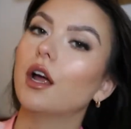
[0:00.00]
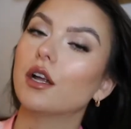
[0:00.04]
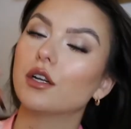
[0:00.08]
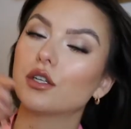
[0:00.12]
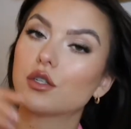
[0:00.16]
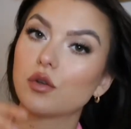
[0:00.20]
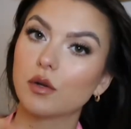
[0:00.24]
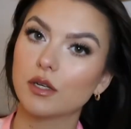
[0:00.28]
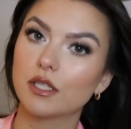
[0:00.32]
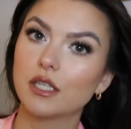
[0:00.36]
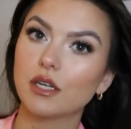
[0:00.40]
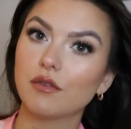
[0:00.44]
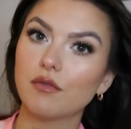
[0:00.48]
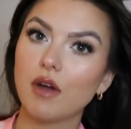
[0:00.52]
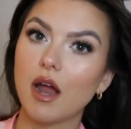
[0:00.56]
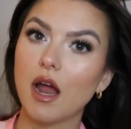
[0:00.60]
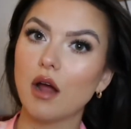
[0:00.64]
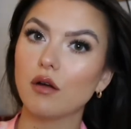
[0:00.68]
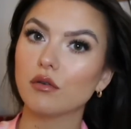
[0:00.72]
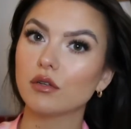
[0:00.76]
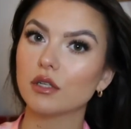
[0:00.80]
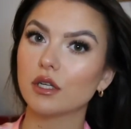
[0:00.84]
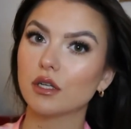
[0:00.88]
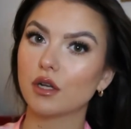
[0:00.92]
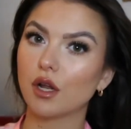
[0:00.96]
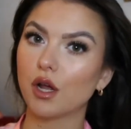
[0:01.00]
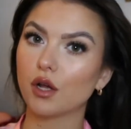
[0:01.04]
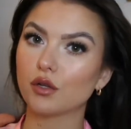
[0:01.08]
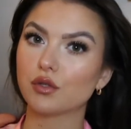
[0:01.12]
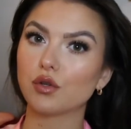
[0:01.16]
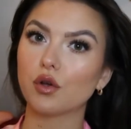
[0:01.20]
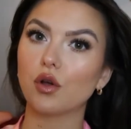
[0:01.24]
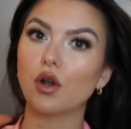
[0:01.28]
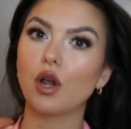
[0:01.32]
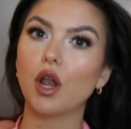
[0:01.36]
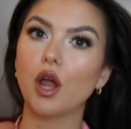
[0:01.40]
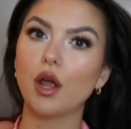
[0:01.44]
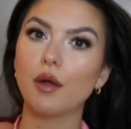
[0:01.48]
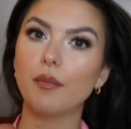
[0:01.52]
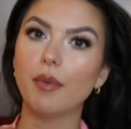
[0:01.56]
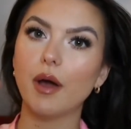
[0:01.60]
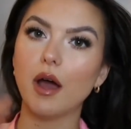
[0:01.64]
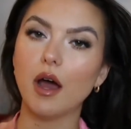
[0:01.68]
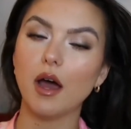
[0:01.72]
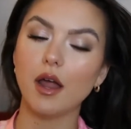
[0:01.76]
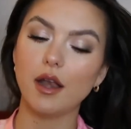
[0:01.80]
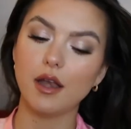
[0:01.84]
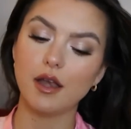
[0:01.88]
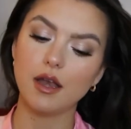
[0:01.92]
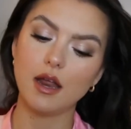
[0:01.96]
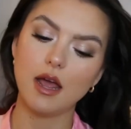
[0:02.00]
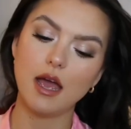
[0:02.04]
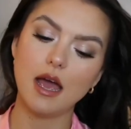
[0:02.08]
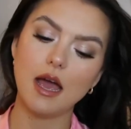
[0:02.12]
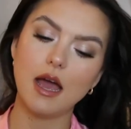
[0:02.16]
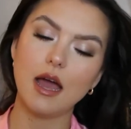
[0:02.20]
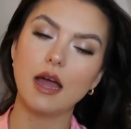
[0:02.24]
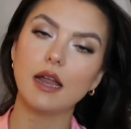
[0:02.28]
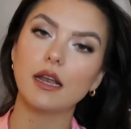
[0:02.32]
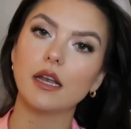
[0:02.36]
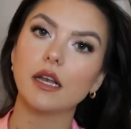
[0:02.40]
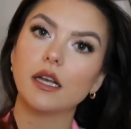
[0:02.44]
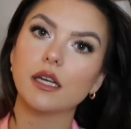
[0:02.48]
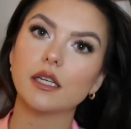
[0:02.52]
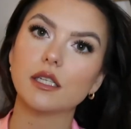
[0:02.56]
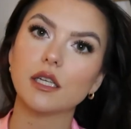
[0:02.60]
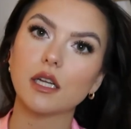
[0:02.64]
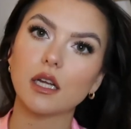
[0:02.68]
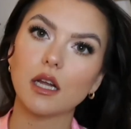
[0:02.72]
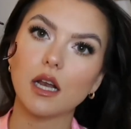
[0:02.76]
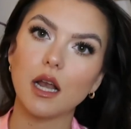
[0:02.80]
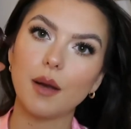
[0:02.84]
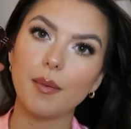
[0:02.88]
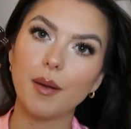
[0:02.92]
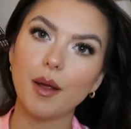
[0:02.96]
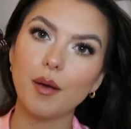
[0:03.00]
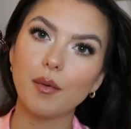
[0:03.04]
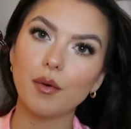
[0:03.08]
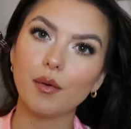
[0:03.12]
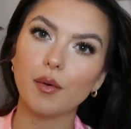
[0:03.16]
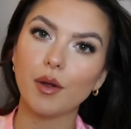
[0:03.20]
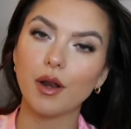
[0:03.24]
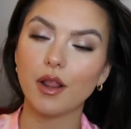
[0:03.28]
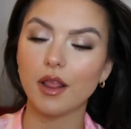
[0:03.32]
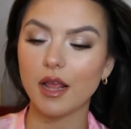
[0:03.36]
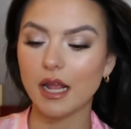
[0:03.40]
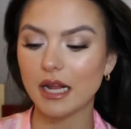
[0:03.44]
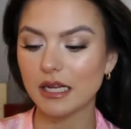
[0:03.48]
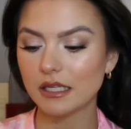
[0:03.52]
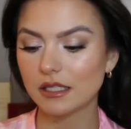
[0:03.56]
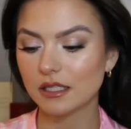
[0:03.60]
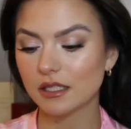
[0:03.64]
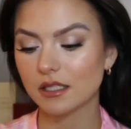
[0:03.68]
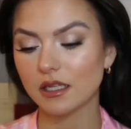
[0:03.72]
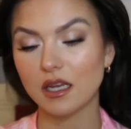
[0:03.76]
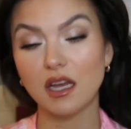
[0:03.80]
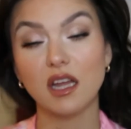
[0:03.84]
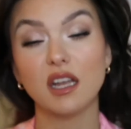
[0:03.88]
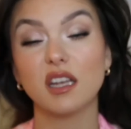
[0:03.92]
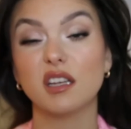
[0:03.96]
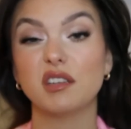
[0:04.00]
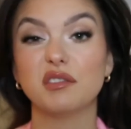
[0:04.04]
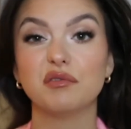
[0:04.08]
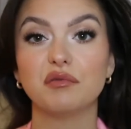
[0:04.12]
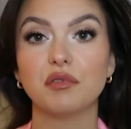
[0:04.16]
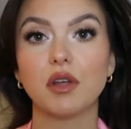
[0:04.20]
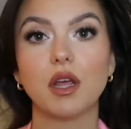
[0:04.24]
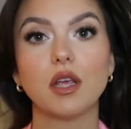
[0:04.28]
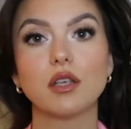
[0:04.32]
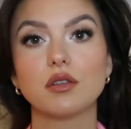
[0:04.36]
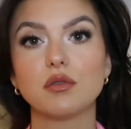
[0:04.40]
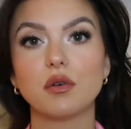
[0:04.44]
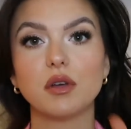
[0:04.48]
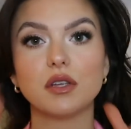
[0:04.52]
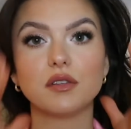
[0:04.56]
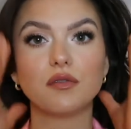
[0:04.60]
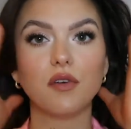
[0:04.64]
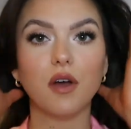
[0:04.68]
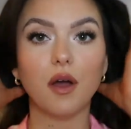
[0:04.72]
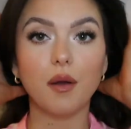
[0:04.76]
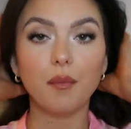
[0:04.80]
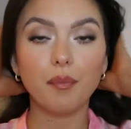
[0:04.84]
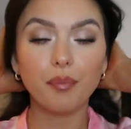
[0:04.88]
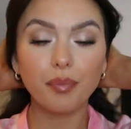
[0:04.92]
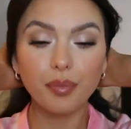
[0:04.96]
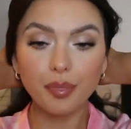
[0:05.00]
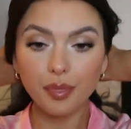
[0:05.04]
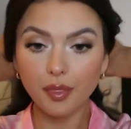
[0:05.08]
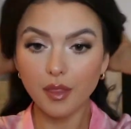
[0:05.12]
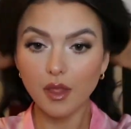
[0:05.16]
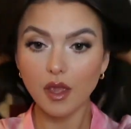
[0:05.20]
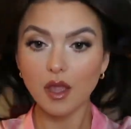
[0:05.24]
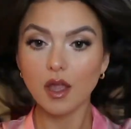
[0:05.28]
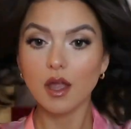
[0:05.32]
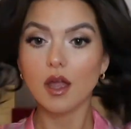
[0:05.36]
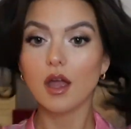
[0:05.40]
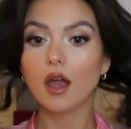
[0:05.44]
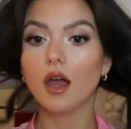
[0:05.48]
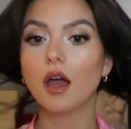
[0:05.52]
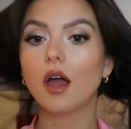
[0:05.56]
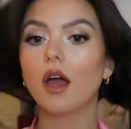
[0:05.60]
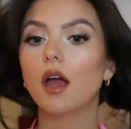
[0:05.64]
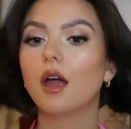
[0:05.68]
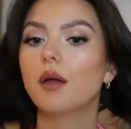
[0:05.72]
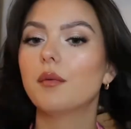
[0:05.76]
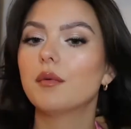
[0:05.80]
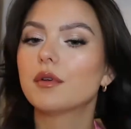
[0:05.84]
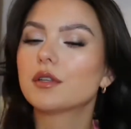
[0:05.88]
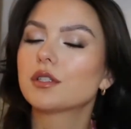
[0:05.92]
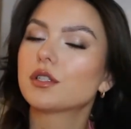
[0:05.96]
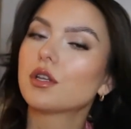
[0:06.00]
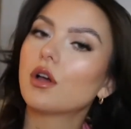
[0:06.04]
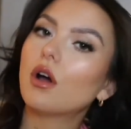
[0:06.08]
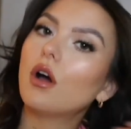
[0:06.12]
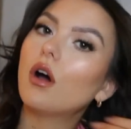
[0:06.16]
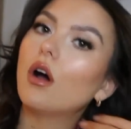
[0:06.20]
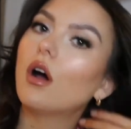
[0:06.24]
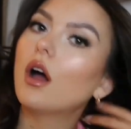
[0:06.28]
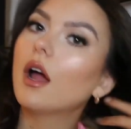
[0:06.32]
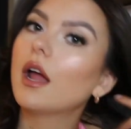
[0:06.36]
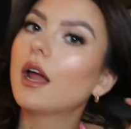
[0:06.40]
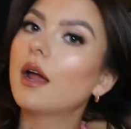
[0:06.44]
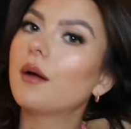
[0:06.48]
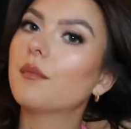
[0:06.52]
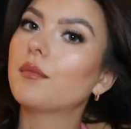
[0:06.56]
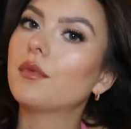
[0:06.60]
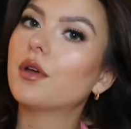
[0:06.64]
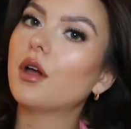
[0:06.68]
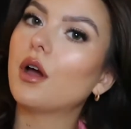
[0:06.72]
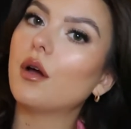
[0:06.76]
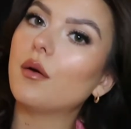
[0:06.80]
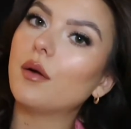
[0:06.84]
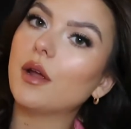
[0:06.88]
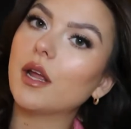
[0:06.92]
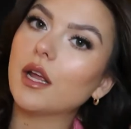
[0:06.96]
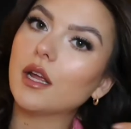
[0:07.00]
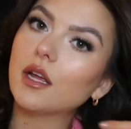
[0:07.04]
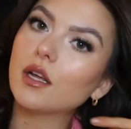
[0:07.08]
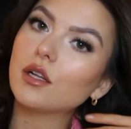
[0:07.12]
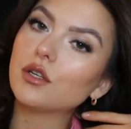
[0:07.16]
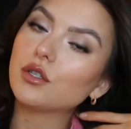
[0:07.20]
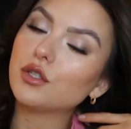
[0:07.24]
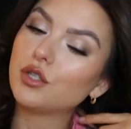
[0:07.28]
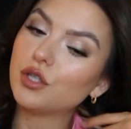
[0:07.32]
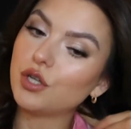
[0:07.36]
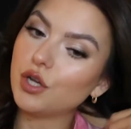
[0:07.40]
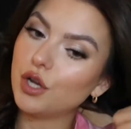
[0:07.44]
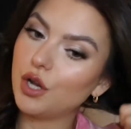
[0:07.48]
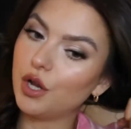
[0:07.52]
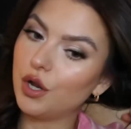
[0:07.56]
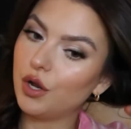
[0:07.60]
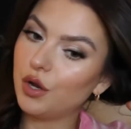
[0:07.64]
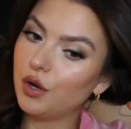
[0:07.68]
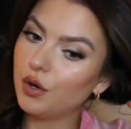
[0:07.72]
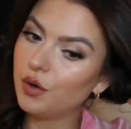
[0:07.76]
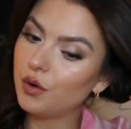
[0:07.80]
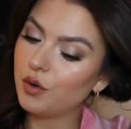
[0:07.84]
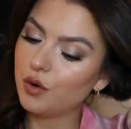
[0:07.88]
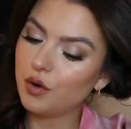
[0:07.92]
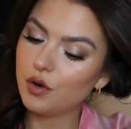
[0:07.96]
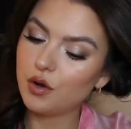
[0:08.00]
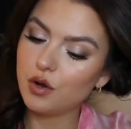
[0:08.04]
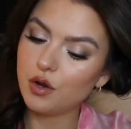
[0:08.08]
twist it round in like a sort of low bun and clip it with one of these, and it's always fun. So I am going to